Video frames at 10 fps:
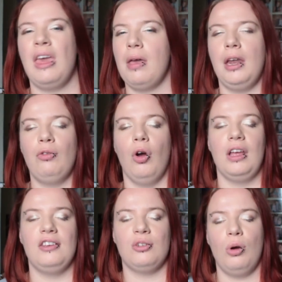getting it wrong.
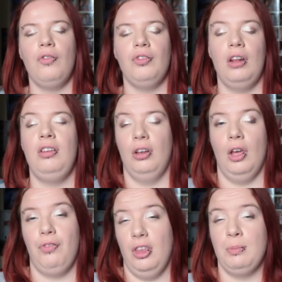It's
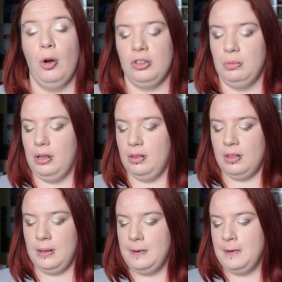$12.99 for this box a
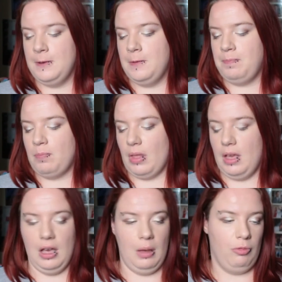month.
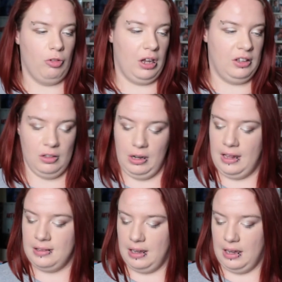Right, so
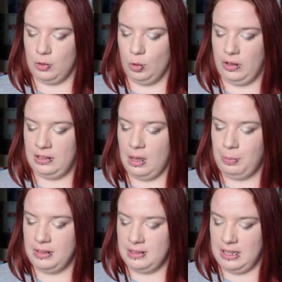let's add all this
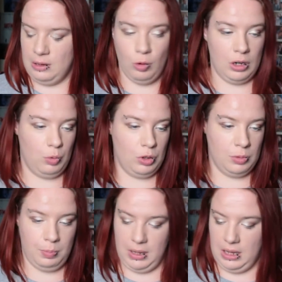up and see what it
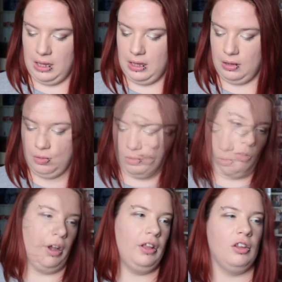would be.
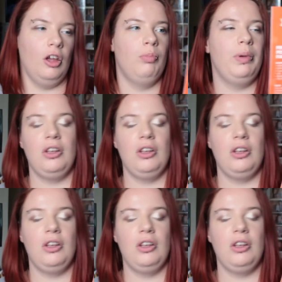Right, so it would be